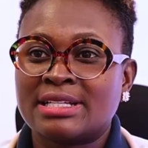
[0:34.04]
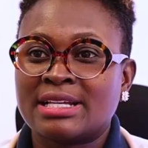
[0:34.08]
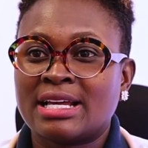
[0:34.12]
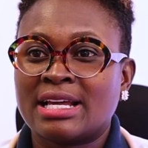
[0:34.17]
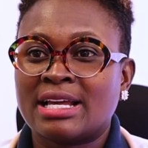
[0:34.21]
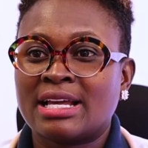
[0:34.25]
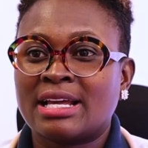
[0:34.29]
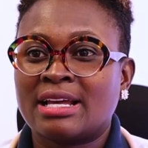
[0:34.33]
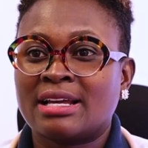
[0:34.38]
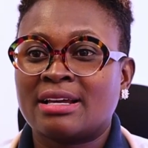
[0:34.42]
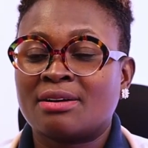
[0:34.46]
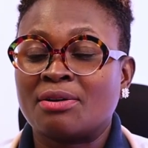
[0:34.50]

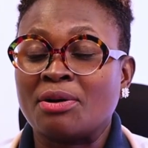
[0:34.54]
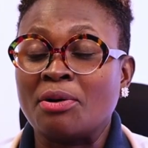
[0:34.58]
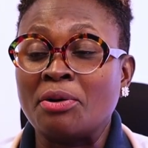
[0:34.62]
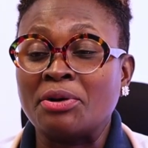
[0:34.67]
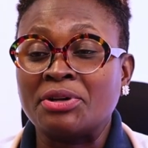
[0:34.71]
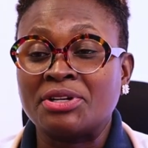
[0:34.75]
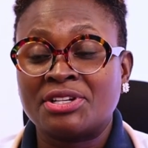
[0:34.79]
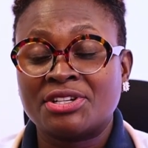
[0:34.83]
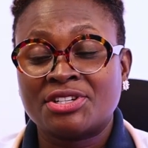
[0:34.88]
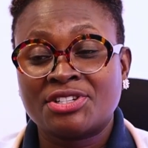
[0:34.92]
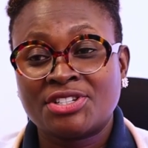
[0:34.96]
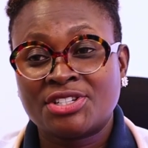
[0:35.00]
a
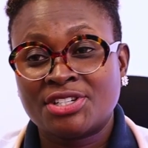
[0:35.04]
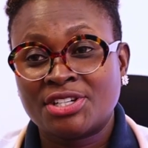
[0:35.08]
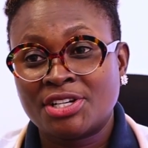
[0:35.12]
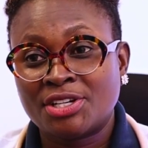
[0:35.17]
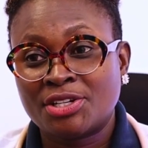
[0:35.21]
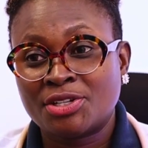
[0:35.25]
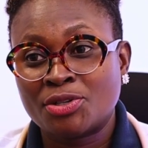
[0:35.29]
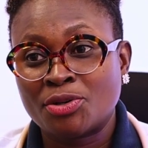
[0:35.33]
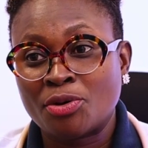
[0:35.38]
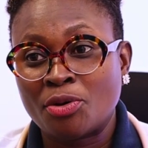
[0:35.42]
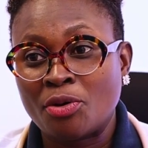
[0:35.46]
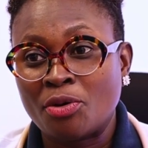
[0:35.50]

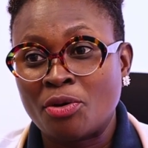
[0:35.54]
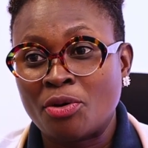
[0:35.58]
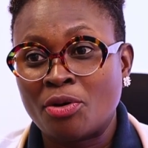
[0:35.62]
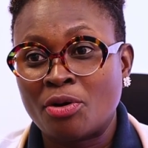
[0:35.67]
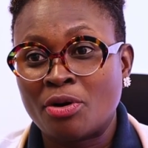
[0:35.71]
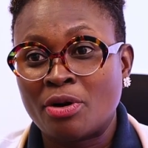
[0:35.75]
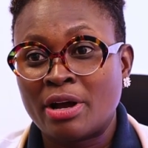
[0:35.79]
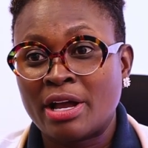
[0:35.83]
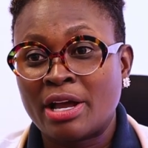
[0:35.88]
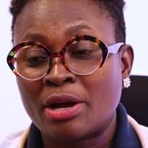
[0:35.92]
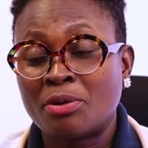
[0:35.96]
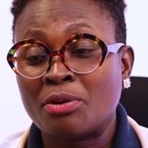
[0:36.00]
condition
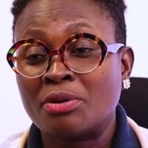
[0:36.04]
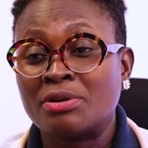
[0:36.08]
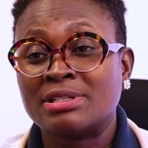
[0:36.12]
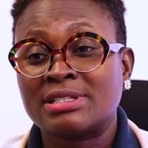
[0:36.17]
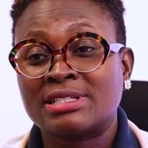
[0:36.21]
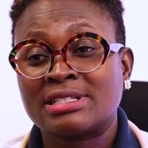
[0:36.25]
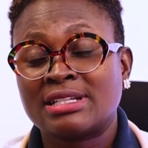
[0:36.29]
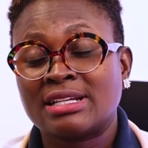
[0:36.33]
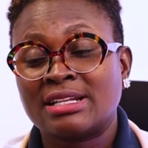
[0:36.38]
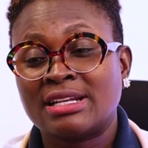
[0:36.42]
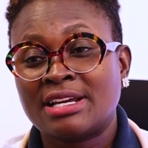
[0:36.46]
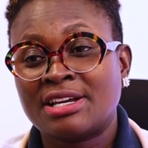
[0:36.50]
or a
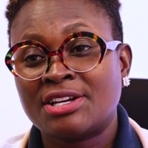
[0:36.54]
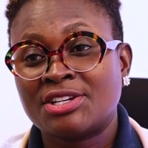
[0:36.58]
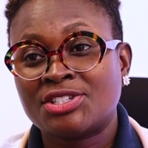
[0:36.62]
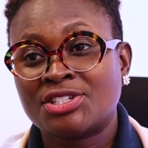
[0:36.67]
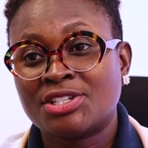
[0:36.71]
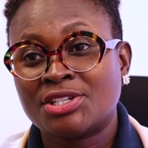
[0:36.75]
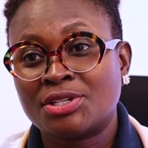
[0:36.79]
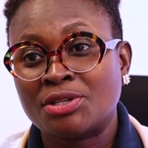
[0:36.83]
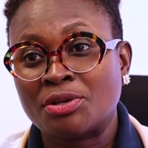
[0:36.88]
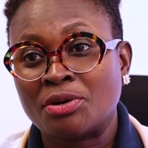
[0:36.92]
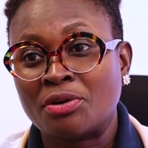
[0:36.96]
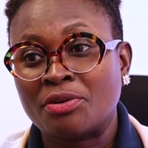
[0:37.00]

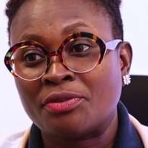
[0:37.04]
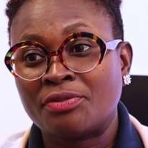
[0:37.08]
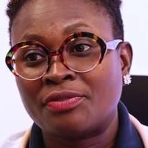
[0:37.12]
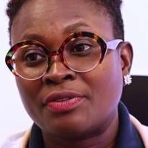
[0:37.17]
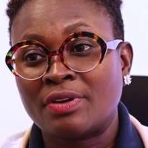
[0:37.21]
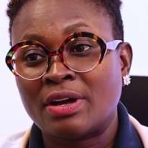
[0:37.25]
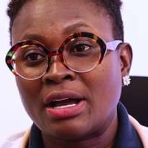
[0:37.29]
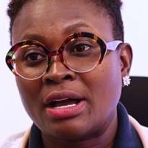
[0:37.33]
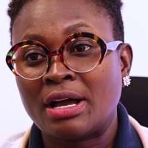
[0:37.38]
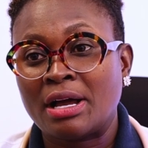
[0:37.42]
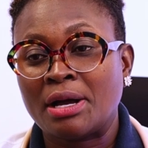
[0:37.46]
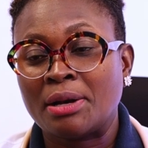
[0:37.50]
constellation of
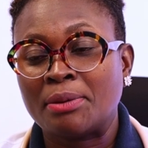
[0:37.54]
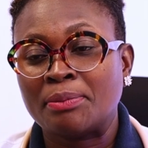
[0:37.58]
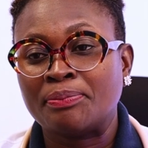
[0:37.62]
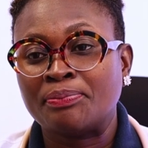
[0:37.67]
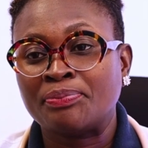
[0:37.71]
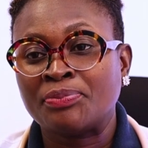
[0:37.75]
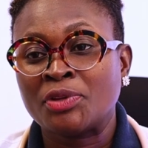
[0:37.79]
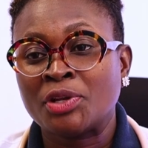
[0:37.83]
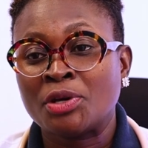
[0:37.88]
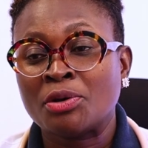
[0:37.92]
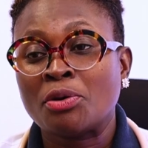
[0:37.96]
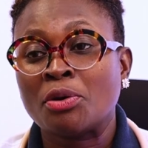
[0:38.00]

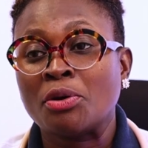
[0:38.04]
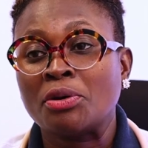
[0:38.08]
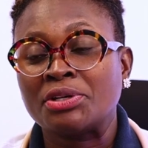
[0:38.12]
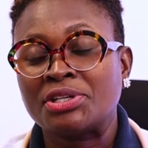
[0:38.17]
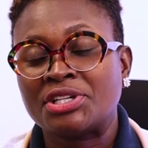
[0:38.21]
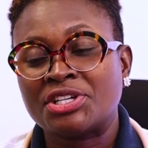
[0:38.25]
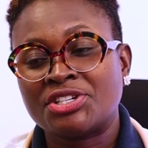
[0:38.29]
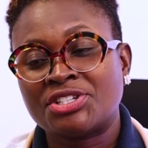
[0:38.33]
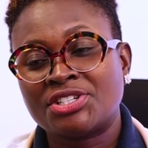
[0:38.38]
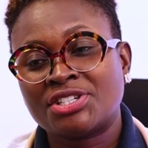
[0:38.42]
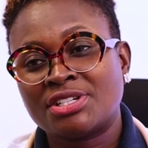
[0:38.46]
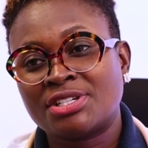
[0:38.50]

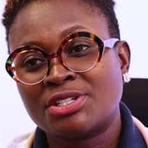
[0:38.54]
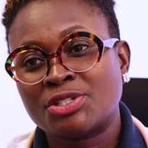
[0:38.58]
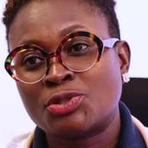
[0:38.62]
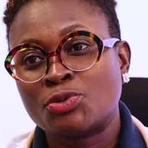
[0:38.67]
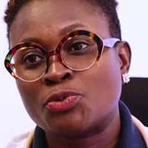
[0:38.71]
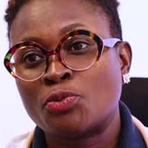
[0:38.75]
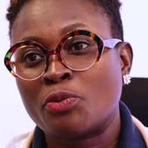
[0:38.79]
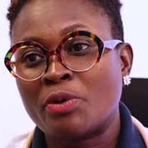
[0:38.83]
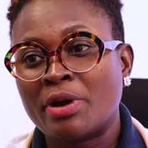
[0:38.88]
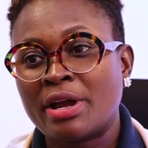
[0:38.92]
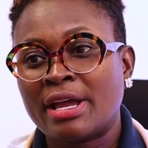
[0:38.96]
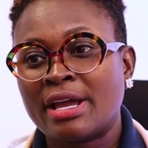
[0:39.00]

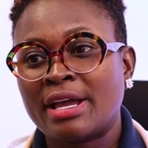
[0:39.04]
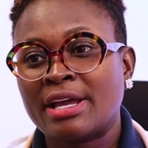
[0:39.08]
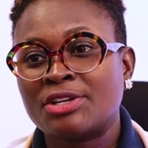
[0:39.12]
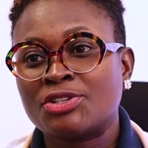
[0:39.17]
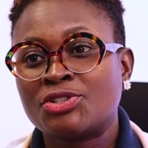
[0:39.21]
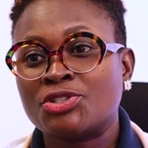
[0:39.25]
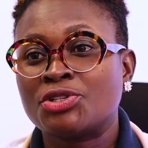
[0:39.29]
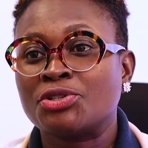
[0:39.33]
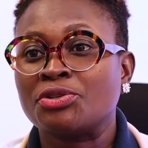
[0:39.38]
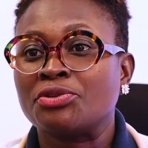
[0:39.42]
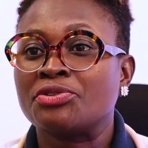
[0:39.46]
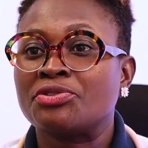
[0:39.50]
conditions where
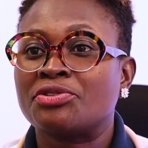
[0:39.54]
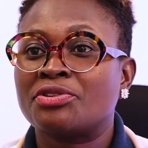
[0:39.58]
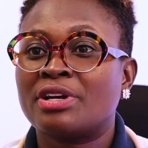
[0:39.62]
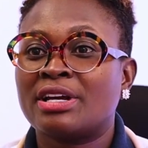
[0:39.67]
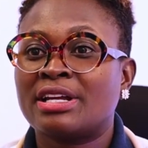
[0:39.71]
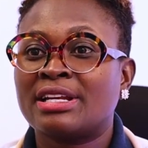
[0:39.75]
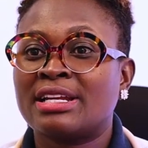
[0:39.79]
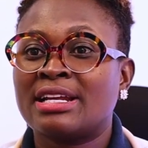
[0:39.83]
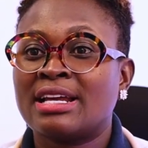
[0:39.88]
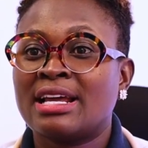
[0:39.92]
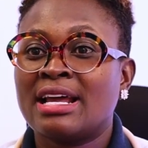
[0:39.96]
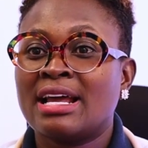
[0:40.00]

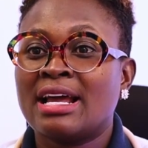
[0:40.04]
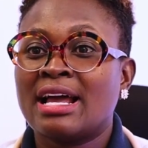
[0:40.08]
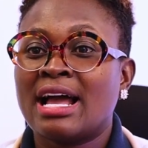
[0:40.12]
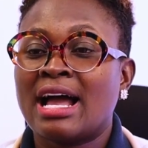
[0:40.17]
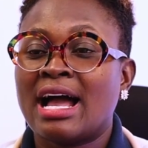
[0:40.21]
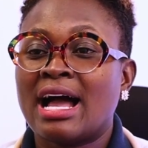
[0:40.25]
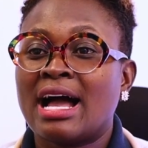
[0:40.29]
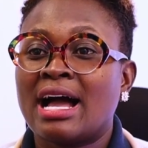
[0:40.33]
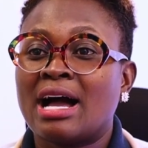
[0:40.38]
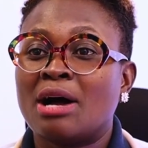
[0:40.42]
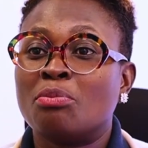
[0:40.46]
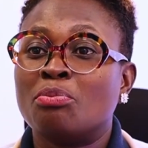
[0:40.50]
children
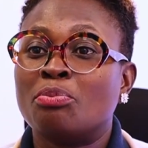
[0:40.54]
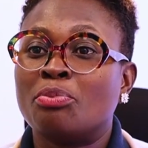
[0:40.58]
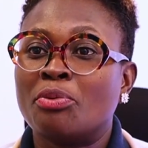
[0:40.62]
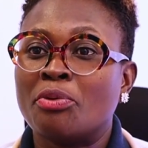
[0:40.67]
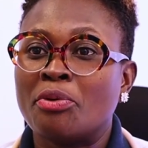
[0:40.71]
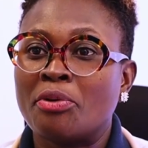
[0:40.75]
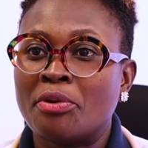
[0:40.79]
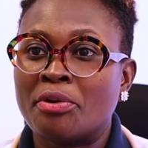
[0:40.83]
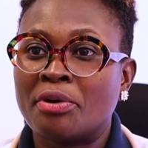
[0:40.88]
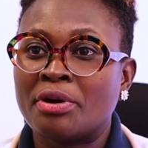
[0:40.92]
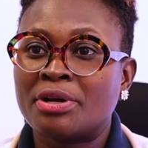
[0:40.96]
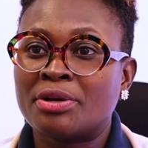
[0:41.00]
are
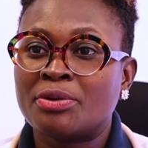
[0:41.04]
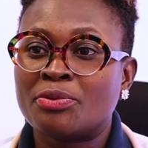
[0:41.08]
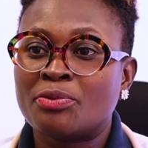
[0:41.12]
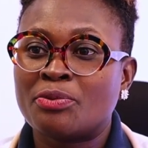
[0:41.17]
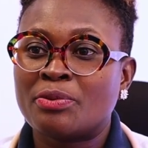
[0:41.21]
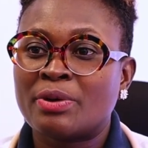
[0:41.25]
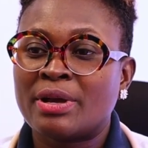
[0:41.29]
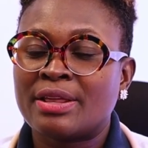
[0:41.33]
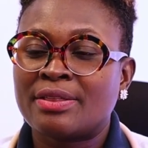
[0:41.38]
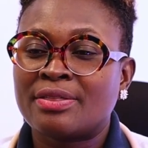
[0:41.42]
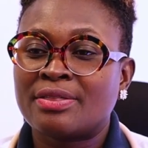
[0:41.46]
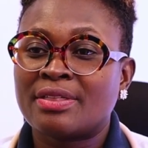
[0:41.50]
born
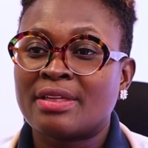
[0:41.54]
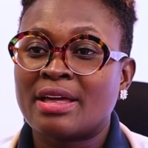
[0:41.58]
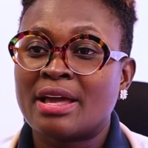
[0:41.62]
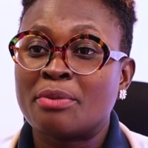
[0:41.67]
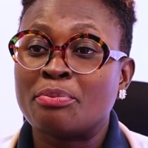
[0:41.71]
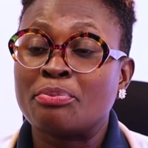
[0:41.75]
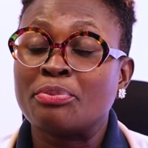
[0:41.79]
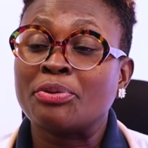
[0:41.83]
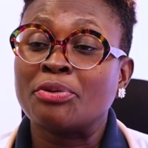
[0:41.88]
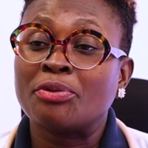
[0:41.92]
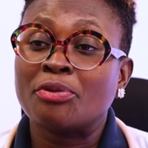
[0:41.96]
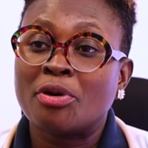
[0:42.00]
with
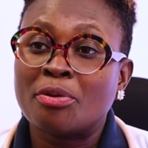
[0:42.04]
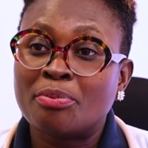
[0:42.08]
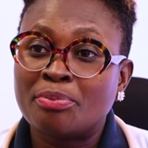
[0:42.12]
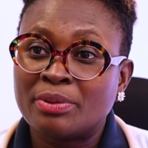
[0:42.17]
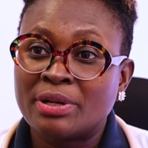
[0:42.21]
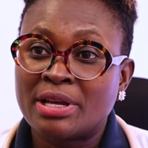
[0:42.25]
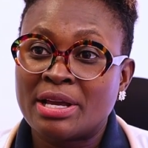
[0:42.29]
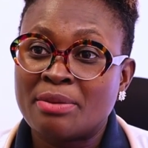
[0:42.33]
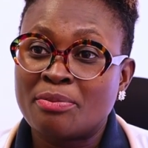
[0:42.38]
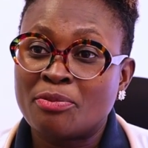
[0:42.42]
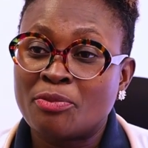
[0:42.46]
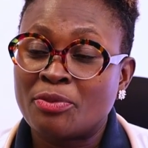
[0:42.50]
a
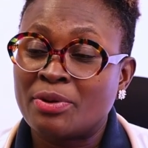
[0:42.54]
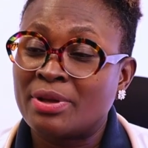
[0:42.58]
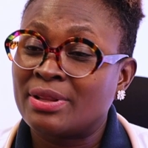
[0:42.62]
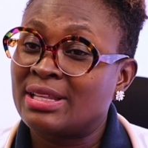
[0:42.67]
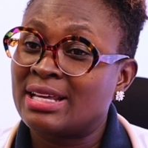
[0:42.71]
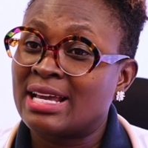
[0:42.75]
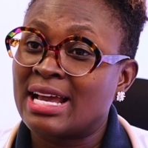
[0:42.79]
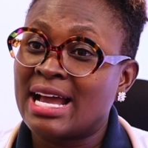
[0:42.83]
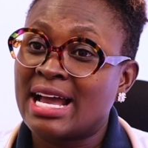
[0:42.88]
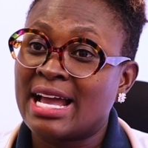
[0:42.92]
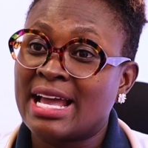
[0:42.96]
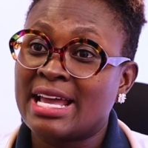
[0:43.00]
problem with
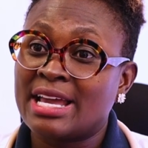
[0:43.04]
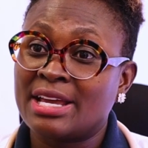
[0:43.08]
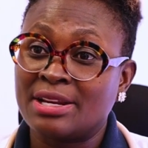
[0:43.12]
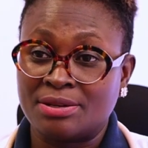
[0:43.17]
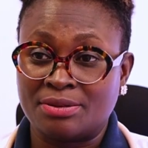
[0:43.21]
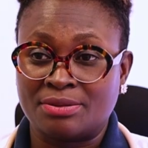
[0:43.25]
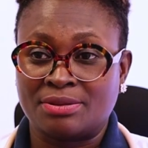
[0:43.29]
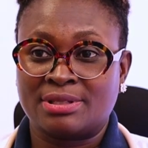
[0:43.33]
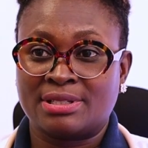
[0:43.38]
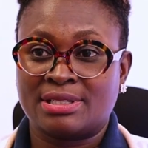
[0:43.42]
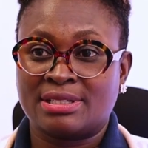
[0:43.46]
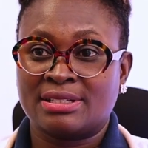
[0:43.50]
their
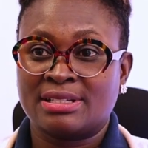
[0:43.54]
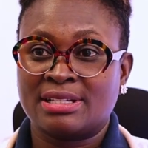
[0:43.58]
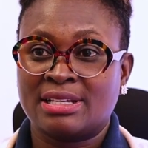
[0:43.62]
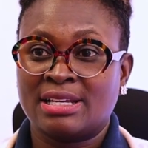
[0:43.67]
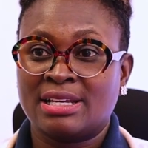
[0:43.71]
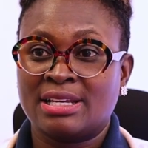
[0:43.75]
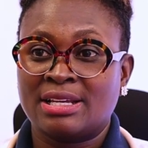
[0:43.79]
anus.